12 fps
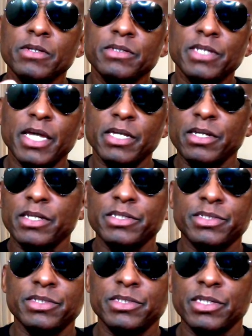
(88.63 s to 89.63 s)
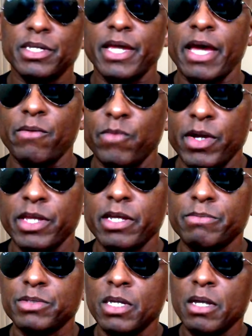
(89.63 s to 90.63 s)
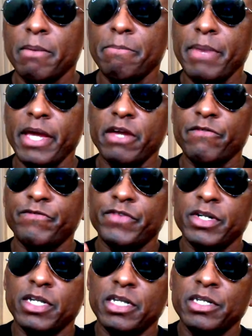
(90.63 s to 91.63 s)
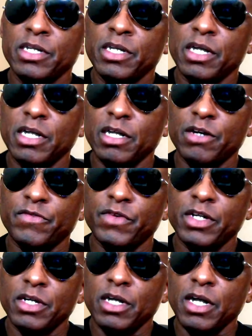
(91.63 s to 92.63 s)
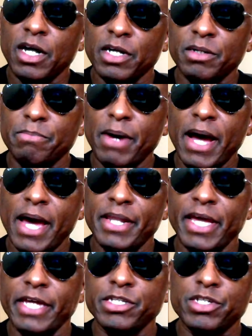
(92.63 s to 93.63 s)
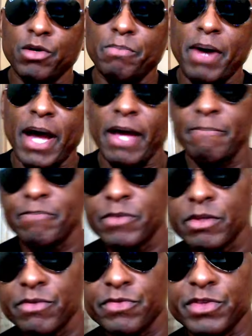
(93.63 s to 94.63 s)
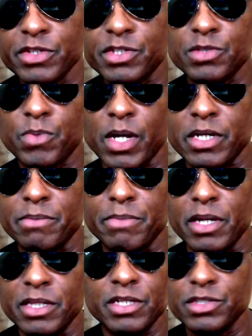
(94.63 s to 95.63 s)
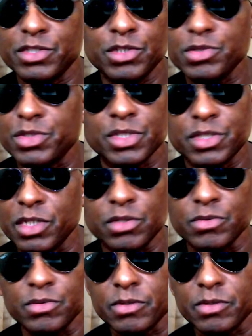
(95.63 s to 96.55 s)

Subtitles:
Take a listen to Katt Williams making fun of Hunter Biden and Joe Biden. This is what comedians used to do.